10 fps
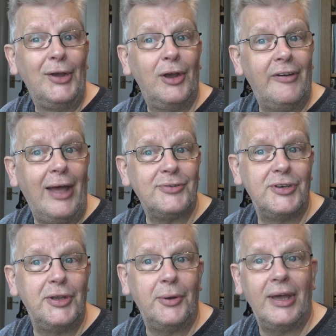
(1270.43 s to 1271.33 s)
of how to
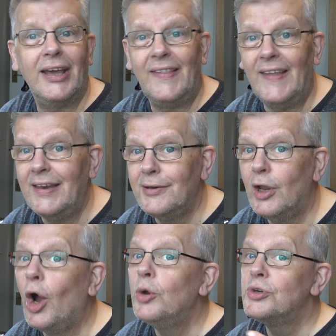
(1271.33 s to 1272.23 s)
do it and then
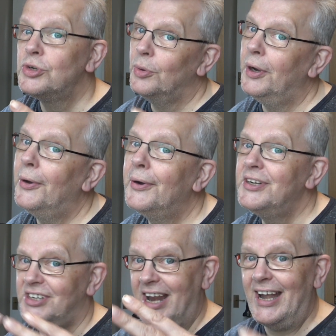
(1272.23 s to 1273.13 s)
coach you along
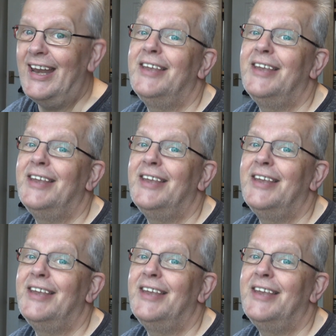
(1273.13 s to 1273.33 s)
gently.